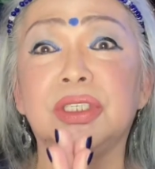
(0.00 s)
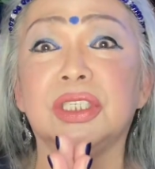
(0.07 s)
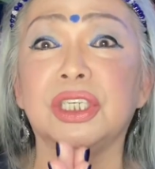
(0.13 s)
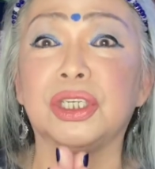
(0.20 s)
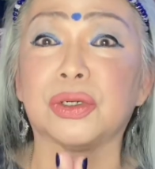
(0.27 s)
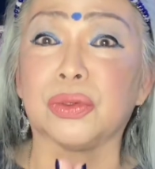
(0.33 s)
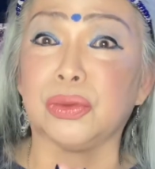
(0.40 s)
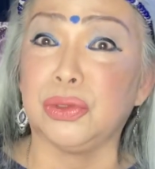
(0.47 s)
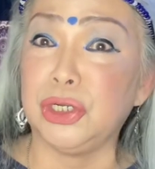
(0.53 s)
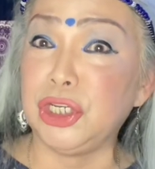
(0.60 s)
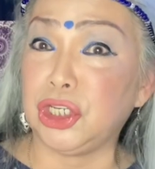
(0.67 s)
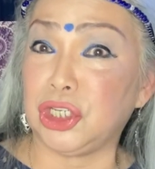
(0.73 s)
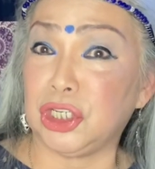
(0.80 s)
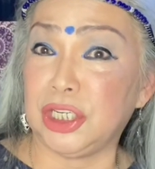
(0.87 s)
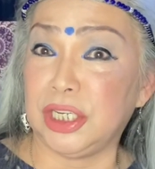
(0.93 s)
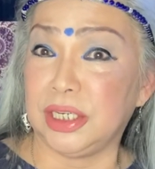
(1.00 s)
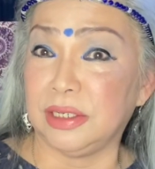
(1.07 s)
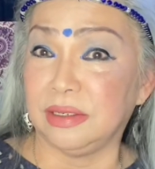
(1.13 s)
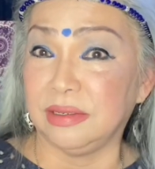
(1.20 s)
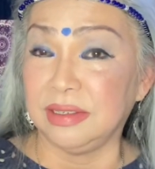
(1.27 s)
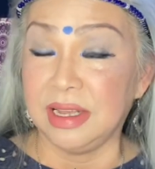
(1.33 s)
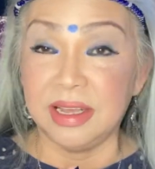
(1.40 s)

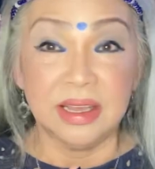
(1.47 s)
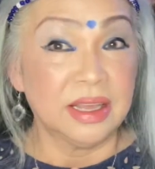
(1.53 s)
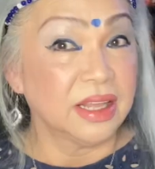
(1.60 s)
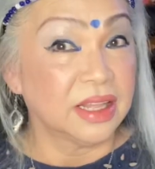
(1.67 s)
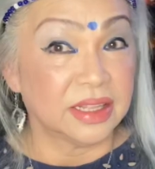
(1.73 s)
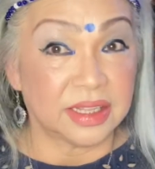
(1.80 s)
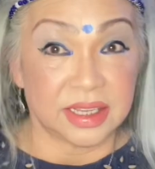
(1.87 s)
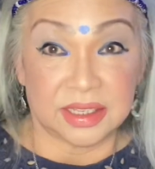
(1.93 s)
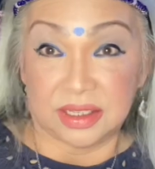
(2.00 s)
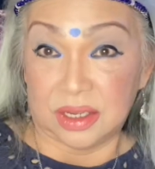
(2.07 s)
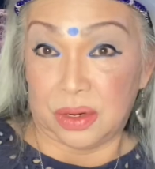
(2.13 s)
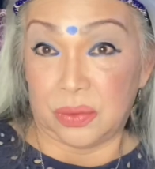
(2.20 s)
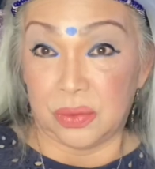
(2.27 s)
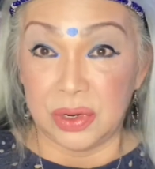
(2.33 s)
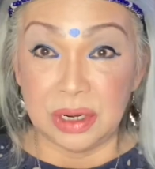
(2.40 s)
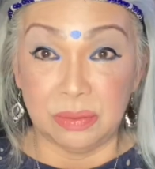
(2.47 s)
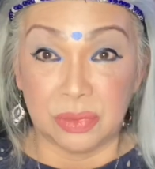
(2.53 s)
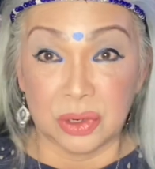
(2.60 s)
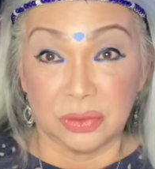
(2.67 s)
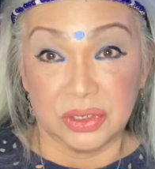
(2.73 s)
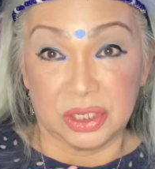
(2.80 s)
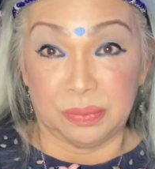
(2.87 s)
secretion the
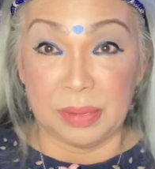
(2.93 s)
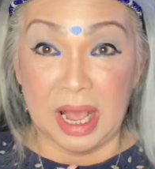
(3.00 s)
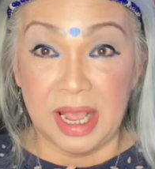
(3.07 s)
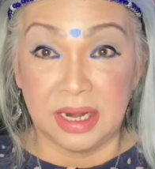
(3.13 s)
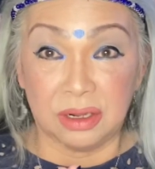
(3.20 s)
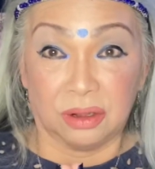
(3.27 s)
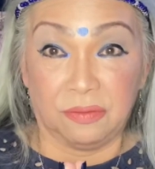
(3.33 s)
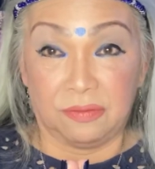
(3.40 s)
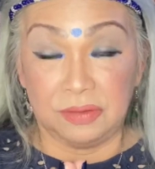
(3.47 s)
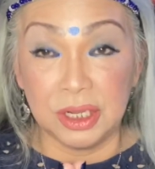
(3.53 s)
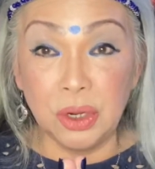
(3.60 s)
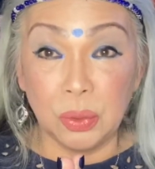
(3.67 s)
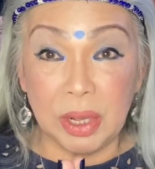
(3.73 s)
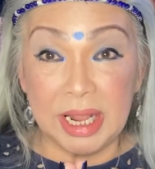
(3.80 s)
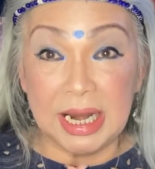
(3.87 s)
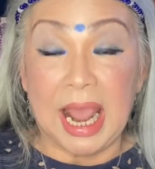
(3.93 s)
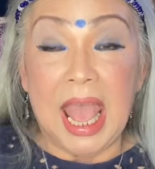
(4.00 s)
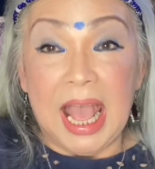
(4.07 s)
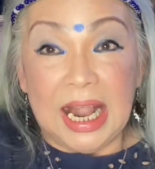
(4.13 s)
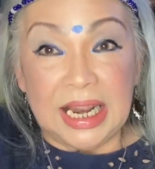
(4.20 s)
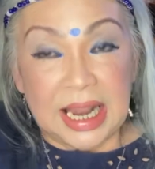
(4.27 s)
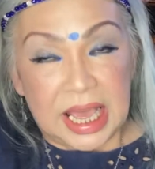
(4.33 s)
cerebrospinal fluid.
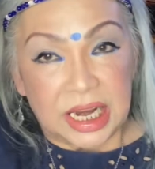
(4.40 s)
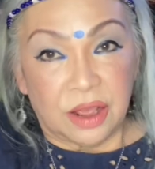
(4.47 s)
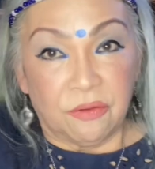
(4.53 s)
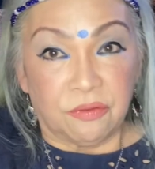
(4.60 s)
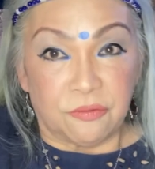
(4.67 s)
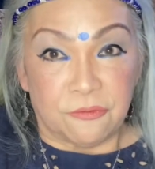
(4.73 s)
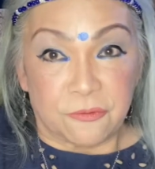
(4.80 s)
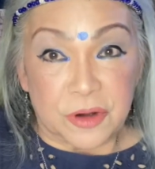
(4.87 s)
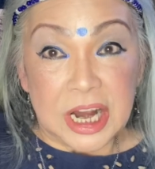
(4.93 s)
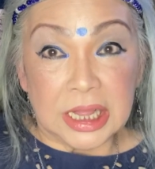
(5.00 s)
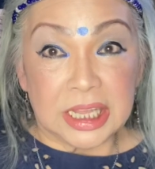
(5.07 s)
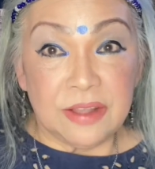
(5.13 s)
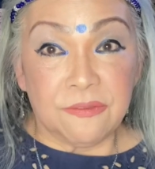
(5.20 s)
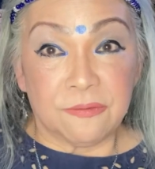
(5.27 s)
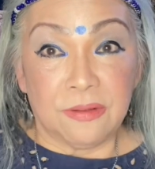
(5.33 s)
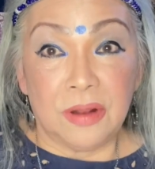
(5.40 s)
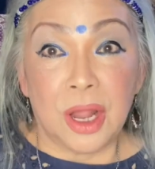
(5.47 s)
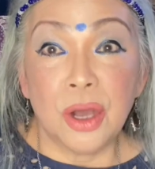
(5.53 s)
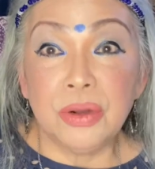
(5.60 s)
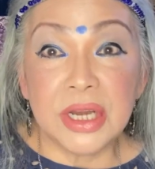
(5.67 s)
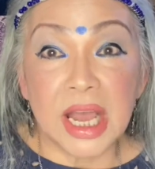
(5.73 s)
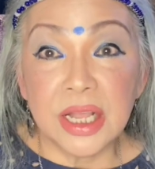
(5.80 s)
Let it freely
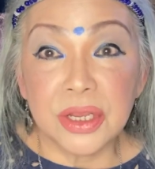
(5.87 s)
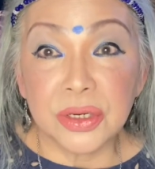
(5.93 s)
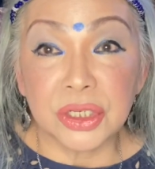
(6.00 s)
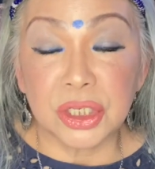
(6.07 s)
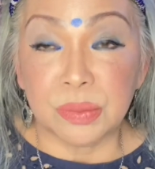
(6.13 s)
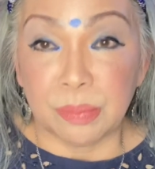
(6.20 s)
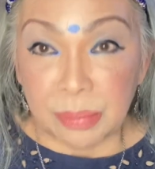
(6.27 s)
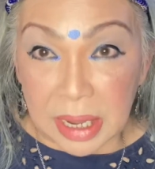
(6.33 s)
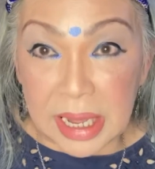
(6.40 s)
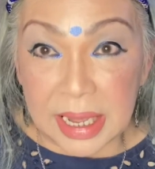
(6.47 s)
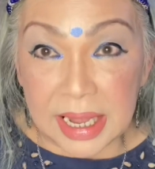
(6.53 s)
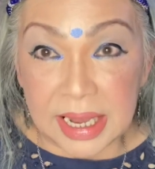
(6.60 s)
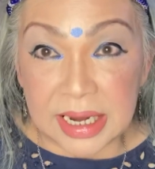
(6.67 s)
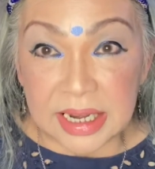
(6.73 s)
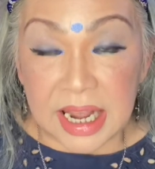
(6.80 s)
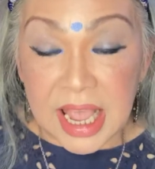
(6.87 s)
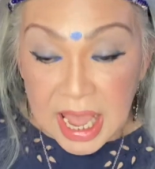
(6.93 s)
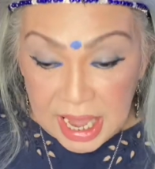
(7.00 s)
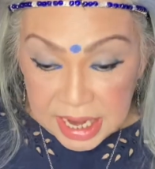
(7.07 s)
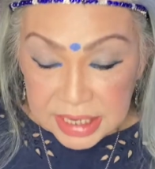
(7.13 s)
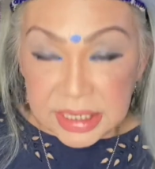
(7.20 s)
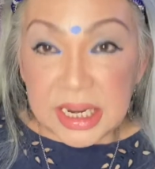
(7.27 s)
flow down your spine
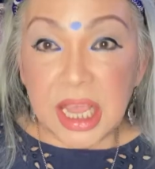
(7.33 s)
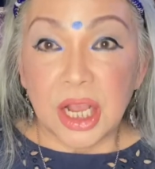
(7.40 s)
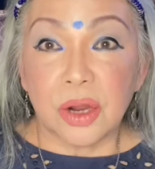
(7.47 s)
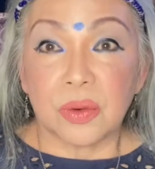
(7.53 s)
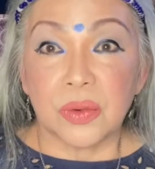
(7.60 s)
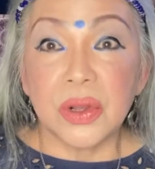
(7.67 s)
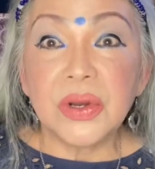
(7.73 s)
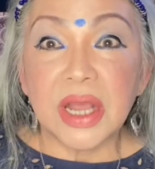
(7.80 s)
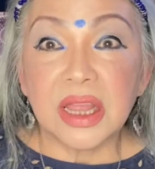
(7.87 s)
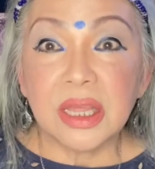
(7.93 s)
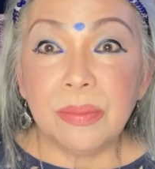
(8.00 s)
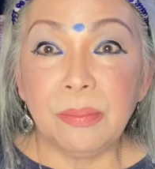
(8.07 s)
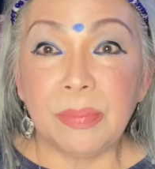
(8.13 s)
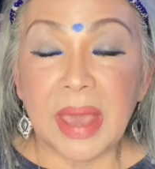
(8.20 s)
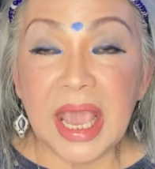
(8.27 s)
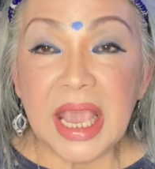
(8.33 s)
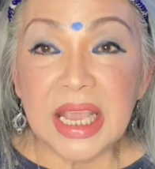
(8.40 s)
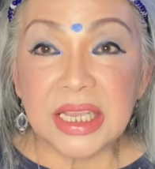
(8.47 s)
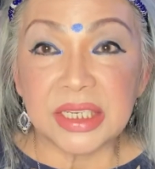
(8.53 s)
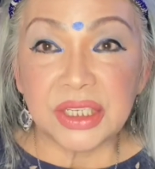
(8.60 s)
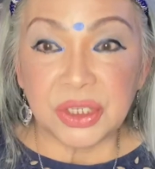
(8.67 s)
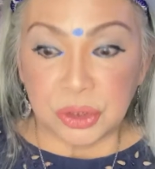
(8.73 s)
and take root at the
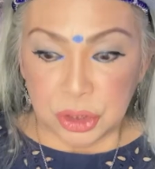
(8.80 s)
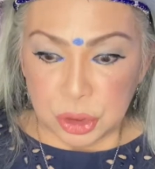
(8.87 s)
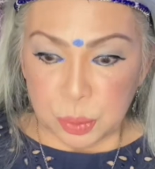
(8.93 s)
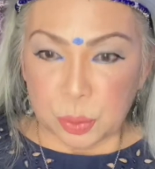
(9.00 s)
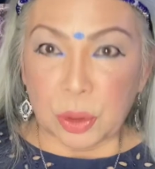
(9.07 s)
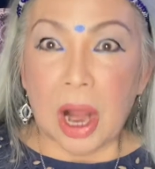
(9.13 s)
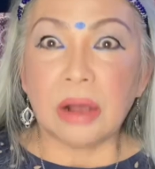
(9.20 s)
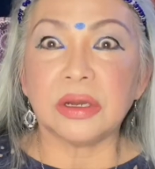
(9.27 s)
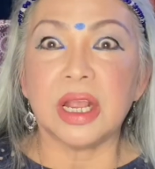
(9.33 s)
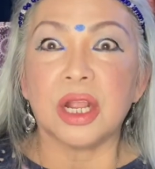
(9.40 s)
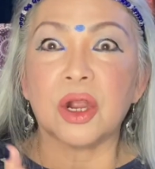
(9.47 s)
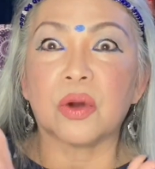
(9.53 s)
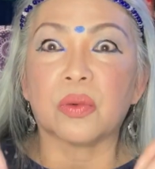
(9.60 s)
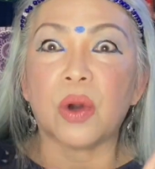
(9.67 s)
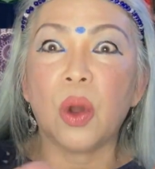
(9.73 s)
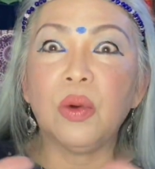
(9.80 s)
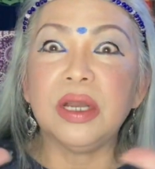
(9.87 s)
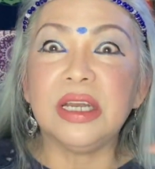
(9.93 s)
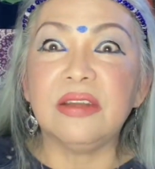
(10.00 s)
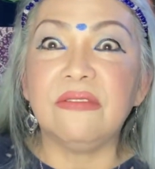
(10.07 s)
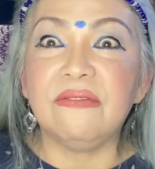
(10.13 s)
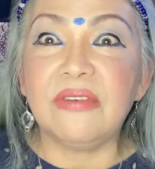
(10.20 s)
base to sprout and grow and
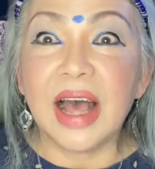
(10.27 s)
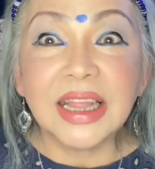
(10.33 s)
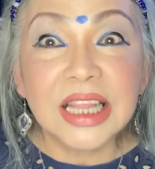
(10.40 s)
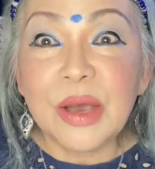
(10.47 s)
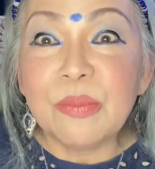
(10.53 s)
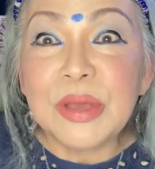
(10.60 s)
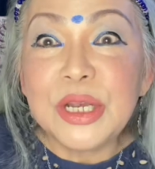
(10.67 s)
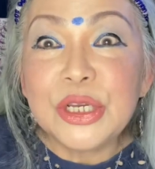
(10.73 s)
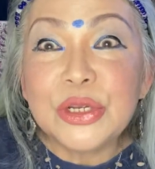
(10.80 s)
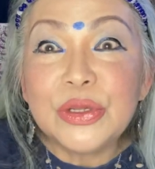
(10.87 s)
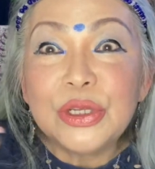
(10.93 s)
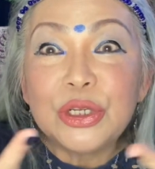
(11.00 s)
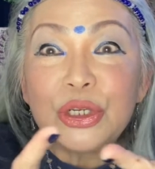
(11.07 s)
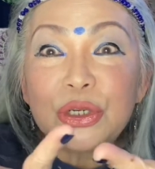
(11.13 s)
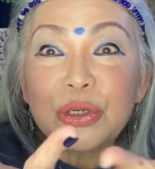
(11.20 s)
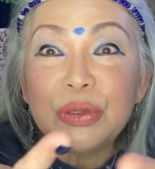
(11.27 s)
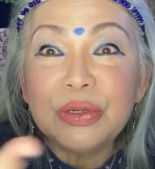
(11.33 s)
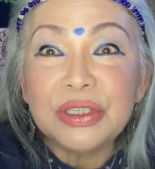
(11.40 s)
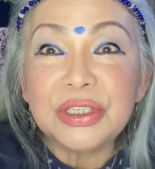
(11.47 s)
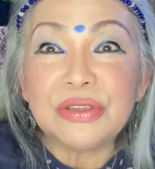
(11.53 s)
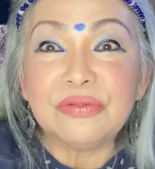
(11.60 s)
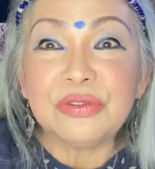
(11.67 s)
develop into the
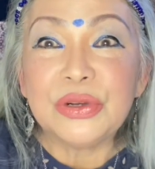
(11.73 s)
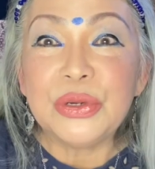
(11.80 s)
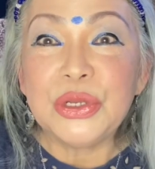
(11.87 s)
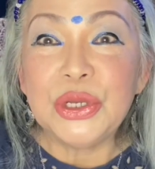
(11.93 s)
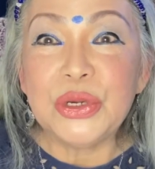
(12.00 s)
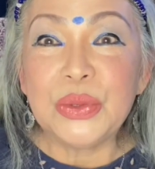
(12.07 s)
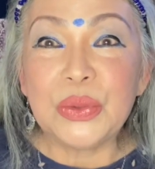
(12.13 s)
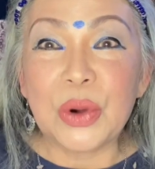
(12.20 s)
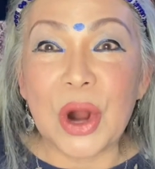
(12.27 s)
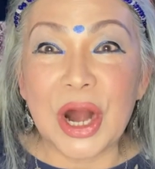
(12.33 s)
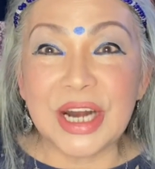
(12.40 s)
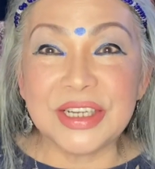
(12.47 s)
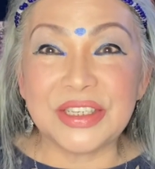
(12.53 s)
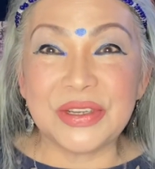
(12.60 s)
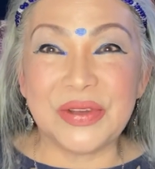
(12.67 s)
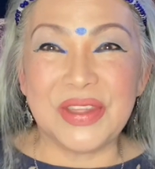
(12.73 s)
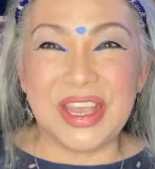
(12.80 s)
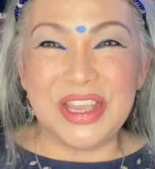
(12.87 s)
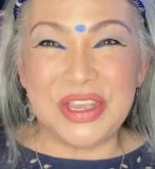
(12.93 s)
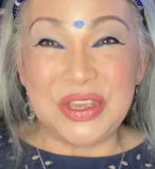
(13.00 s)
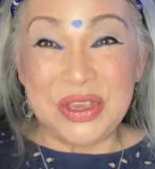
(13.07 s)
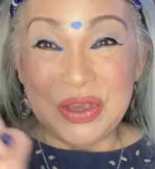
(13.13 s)
truest of who you are so
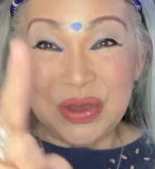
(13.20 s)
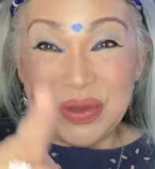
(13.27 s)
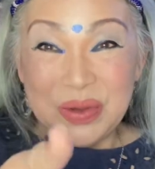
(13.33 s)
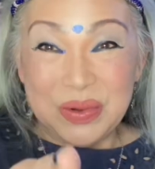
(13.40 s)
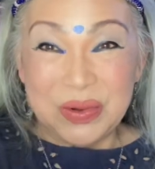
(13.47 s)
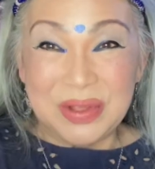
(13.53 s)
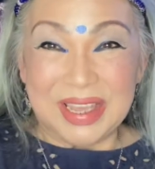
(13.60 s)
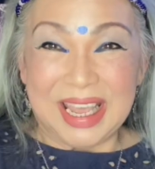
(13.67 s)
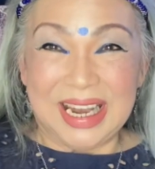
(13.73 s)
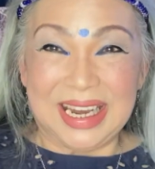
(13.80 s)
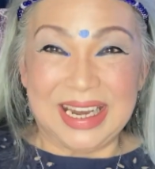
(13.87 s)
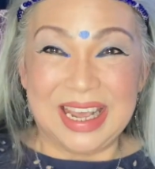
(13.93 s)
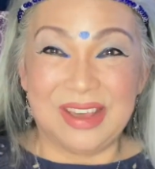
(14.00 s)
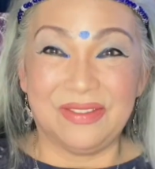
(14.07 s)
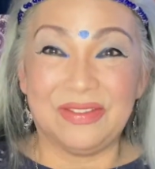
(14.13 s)
that you can live